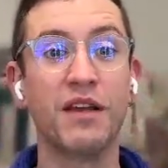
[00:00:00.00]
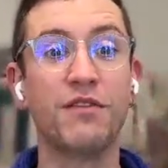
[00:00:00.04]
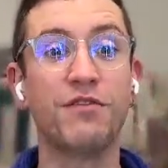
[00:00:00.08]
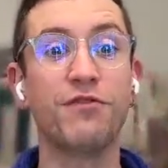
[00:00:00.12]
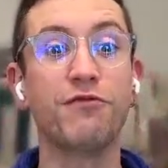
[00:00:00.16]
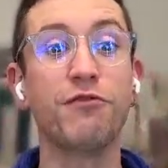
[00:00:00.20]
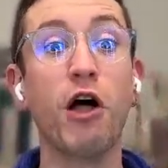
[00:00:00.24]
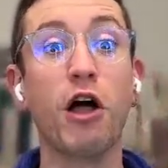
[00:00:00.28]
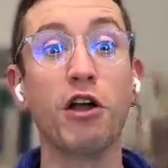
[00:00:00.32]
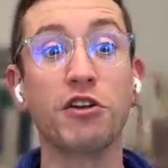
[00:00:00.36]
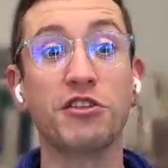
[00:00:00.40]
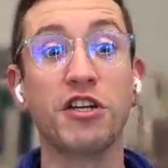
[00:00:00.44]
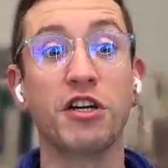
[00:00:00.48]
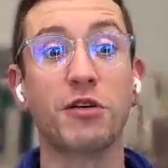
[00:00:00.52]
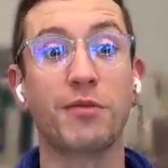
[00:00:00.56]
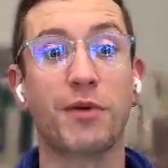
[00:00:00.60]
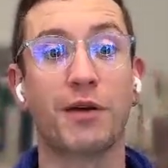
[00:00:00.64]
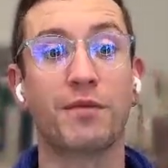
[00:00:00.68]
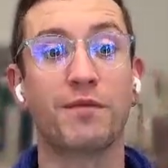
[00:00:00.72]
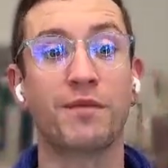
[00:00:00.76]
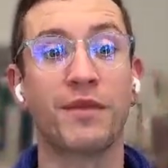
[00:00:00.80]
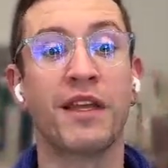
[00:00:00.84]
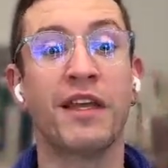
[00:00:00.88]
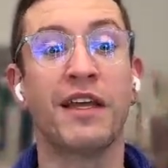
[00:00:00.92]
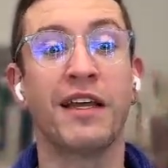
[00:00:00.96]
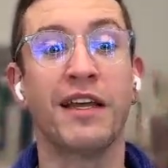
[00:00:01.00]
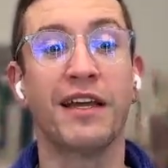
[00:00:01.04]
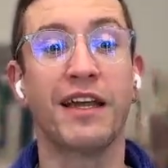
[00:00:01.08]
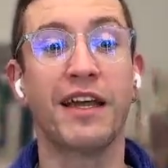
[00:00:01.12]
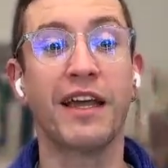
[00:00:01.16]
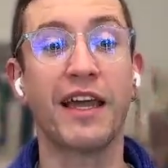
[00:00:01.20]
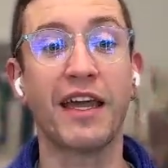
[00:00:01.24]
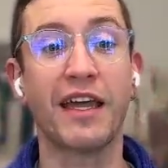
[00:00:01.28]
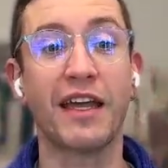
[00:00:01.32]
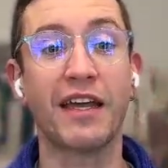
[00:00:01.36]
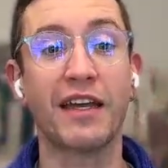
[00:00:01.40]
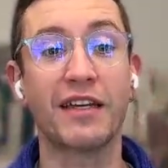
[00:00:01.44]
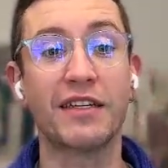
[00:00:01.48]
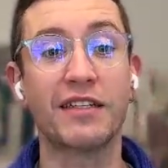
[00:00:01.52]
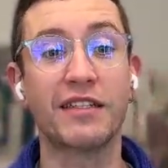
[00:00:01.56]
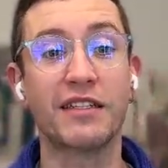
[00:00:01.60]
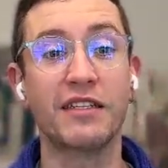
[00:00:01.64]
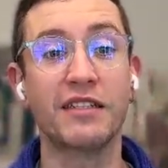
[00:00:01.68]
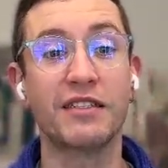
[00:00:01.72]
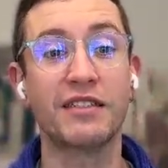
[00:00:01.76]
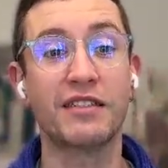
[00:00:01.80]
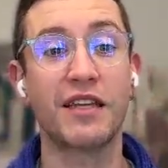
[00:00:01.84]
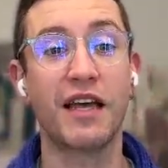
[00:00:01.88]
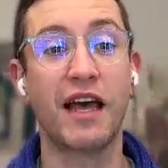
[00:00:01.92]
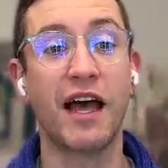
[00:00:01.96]
Flocktober
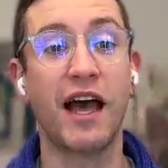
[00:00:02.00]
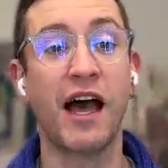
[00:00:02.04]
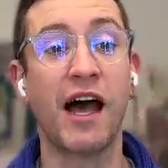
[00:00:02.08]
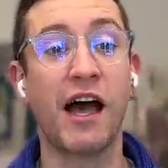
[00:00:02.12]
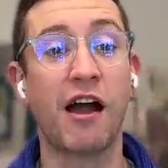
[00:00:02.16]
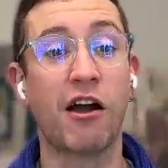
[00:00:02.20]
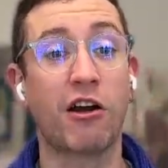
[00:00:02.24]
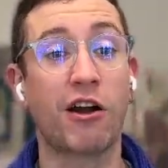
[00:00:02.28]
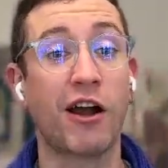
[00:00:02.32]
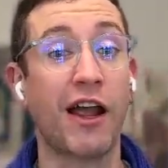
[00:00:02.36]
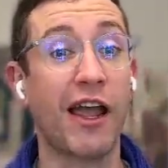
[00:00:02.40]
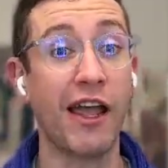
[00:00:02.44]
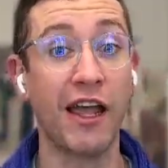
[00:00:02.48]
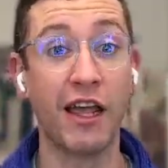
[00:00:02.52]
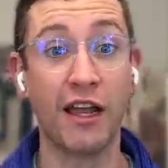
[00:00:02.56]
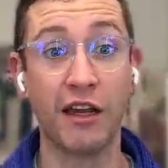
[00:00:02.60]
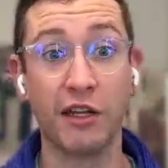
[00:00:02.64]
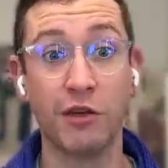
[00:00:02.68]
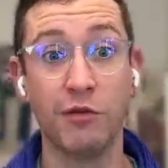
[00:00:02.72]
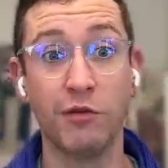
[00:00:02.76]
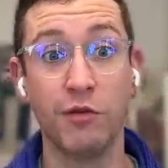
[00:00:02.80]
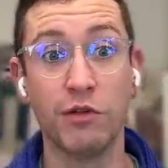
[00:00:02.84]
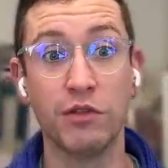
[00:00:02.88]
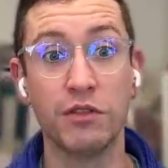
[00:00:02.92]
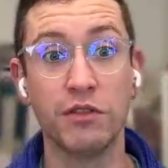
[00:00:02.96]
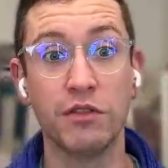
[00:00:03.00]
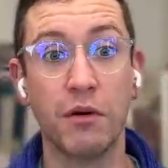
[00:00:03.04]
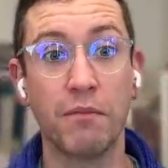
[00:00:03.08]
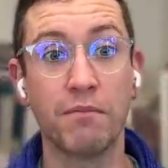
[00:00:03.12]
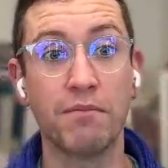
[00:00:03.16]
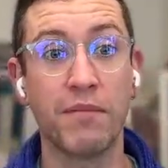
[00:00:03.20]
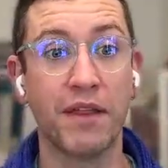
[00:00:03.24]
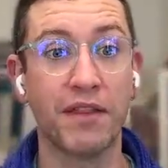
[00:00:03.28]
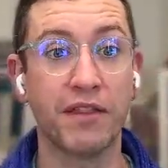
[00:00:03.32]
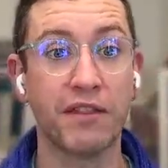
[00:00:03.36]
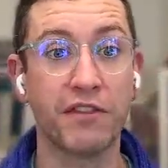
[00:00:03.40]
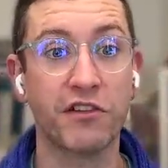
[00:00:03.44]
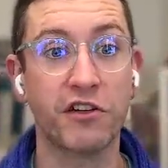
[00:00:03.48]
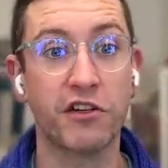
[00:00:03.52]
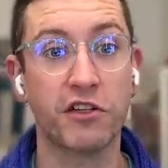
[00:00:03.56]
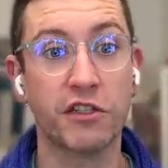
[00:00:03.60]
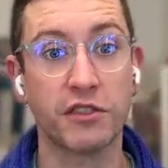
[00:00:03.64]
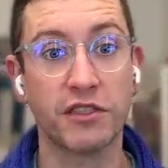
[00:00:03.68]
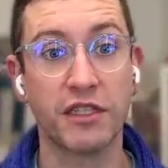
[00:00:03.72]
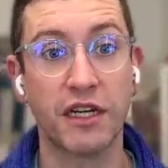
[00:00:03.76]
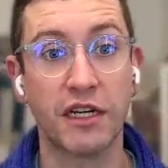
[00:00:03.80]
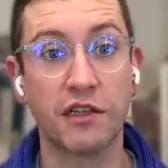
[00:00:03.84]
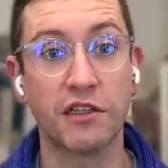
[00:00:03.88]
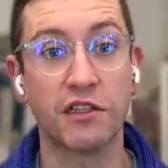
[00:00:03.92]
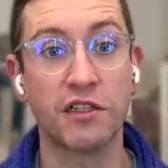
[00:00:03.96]
is our annual month-long
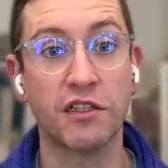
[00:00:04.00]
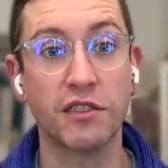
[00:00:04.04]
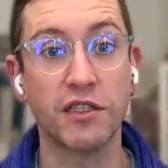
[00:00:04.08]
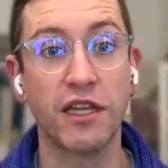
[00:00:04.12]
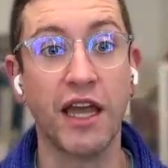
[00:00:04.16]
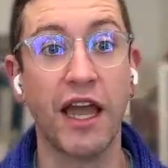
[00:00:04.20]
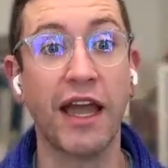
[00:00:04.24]
knit along,